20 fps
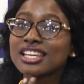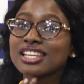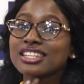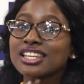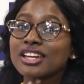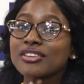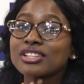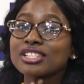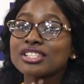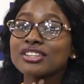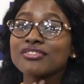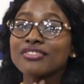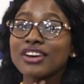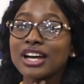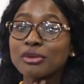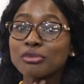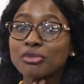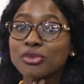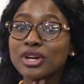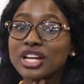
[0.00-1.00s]
there is a
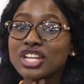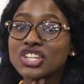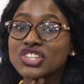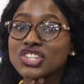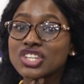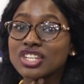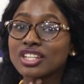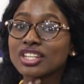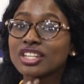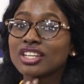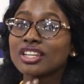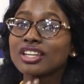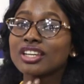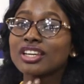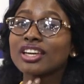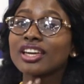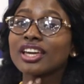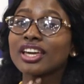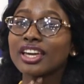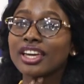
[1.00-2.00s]
vibration
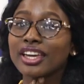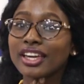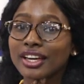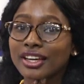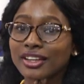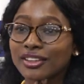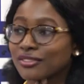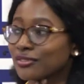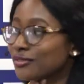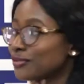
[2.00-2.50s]
here.